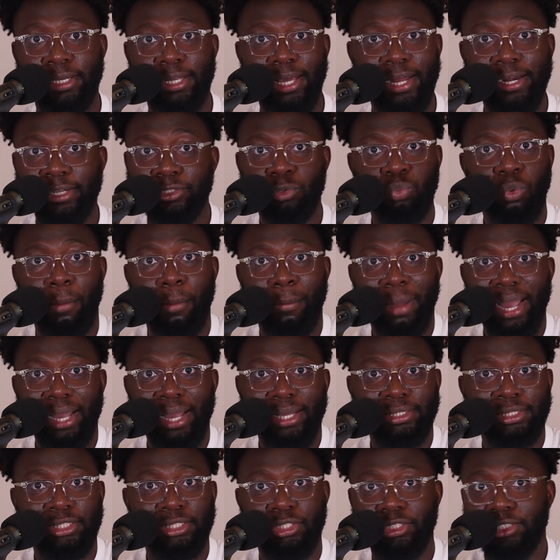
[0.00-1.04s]
That is what
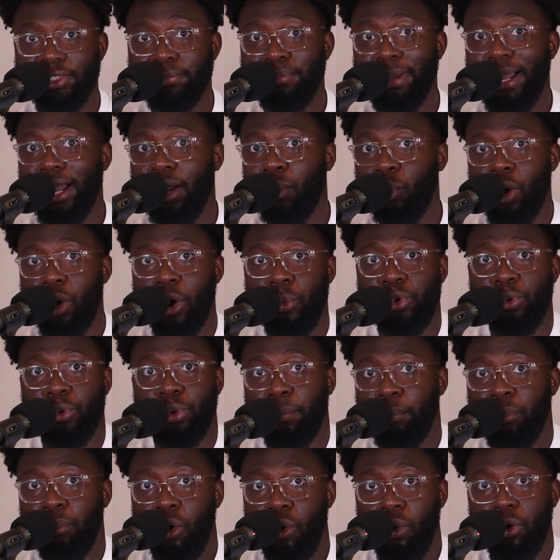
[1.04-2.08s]
matters. It doesn't matter where we were
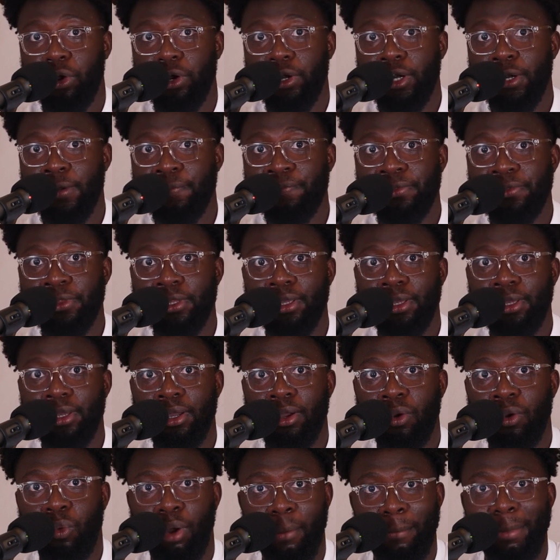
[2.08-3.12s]
born.
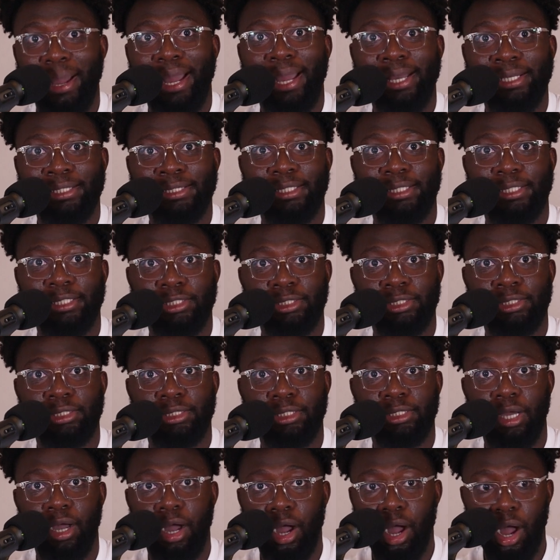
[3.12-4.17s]
What matters is
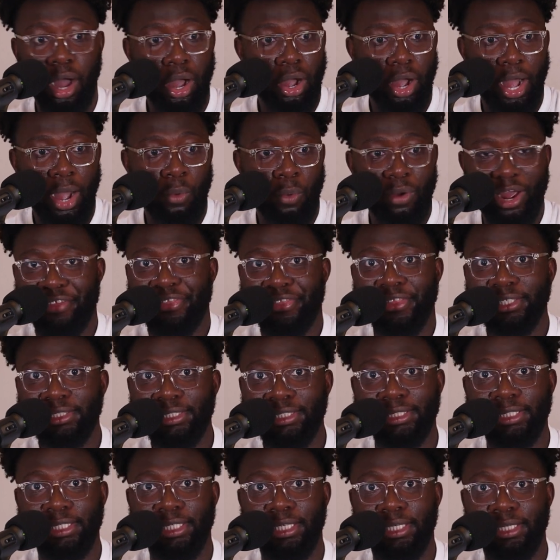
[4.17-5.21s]
our
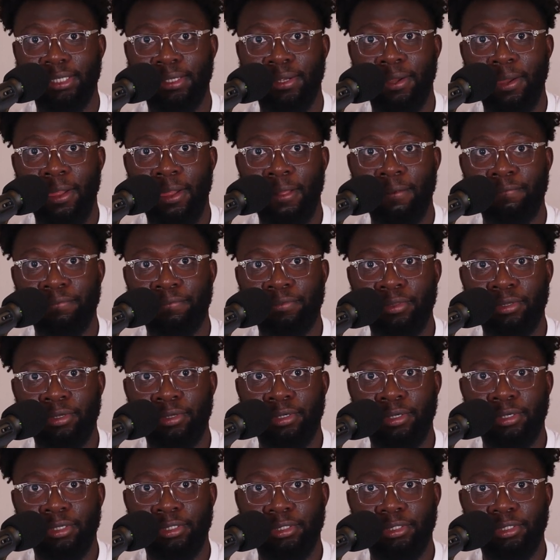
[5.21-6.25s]
ethnicity.
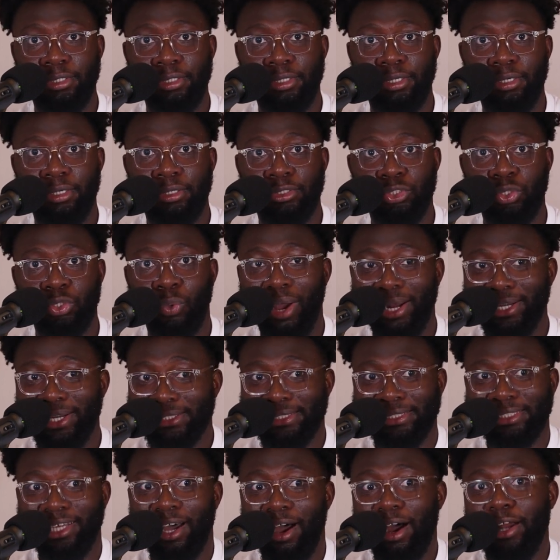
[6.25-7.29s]
So
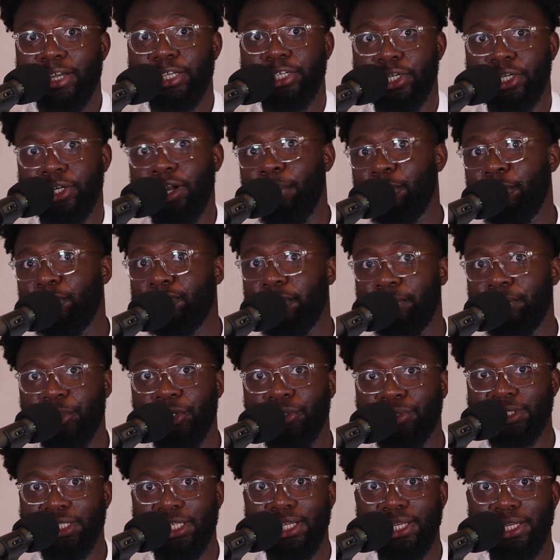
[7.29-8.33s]
Adesanya coming from
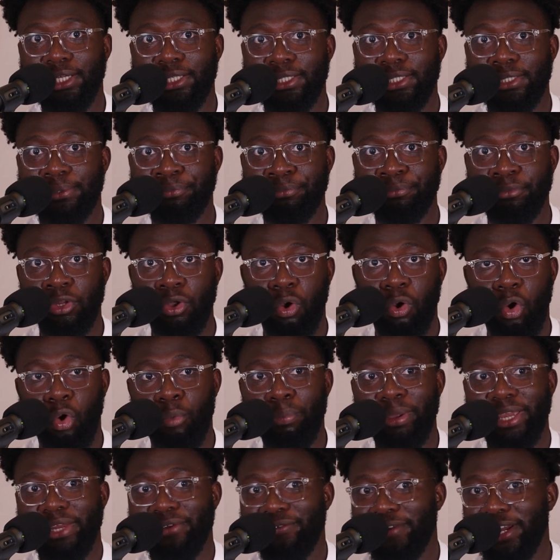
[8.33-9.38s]
Zealand or
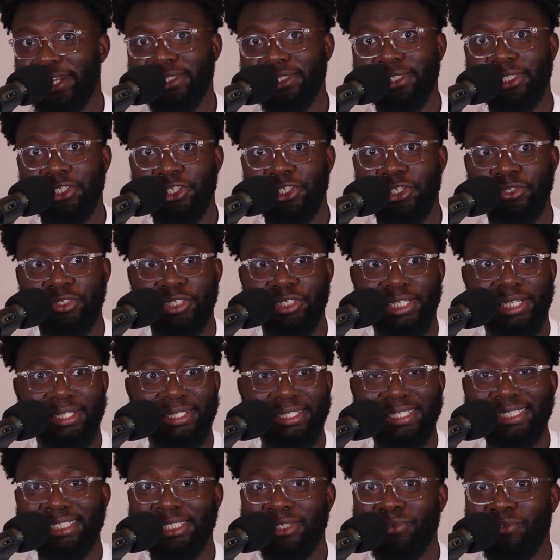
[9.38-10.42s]
being raised in New
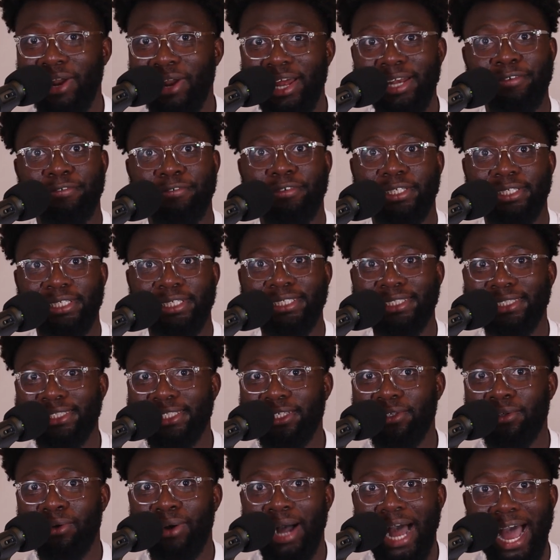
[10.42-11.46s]
Zealand is irrelevant. He's
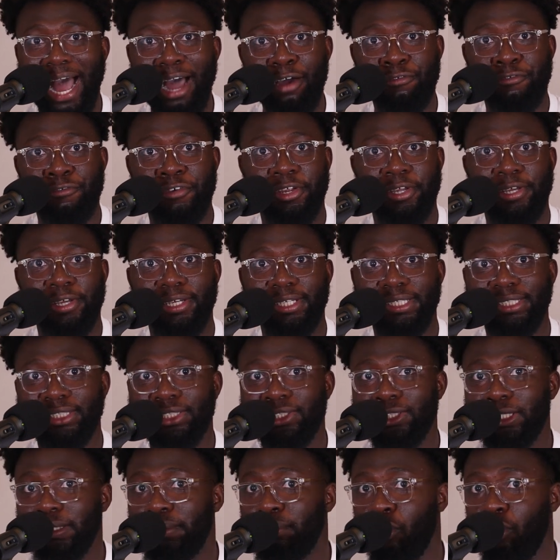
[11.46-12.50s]
still African and he's
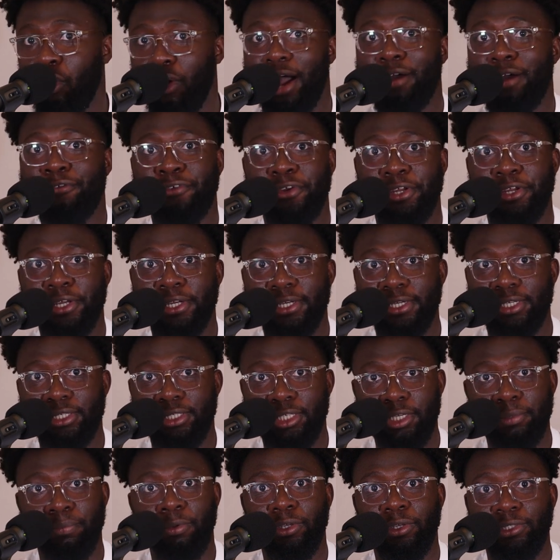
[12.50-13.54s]
still more African than
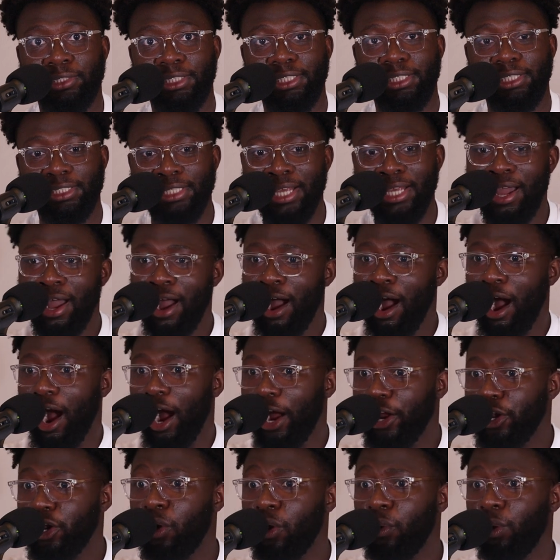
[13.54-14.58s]
Diplo
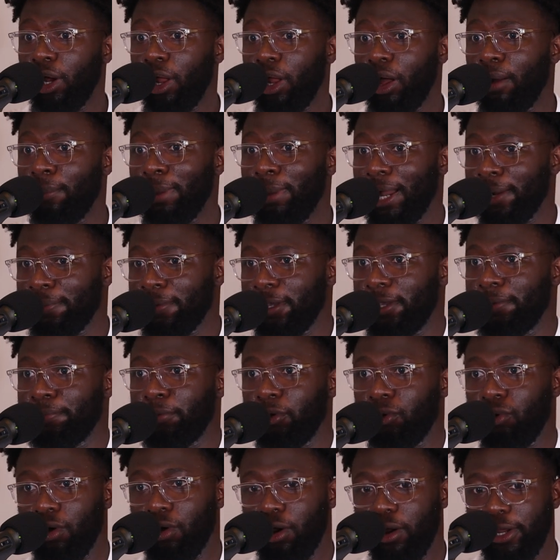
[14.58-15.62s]
I know a lot of black
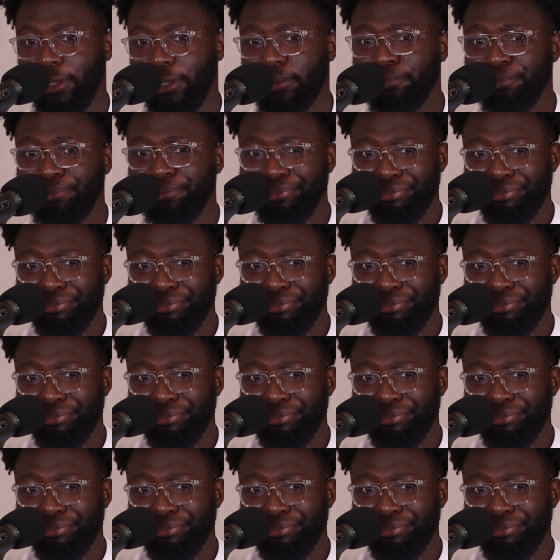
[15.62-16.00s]
people, right?